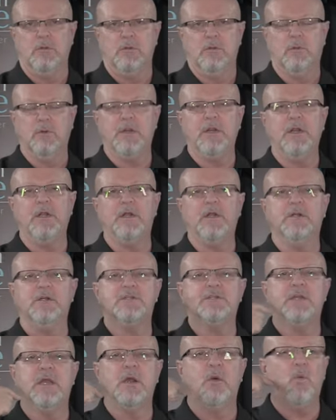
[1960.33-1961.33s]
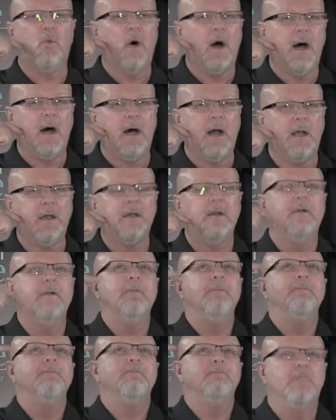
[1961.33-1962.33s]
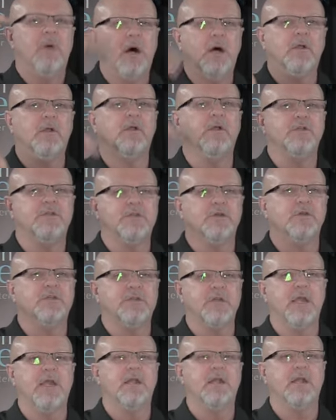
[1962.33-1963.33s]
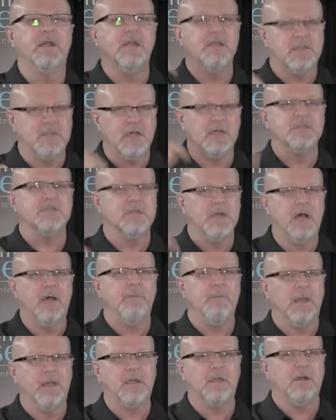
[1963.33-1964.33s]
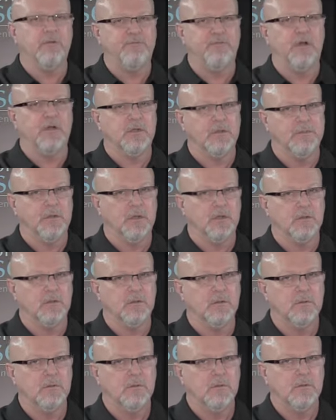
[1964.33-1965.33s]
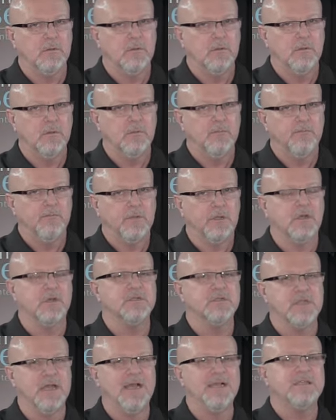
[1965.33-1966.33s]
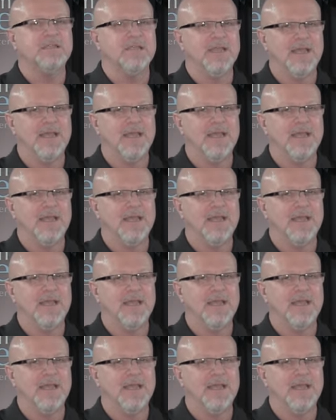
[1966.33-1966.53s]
And we need to understand why modern churchianity does not make it a fundamental. Because that's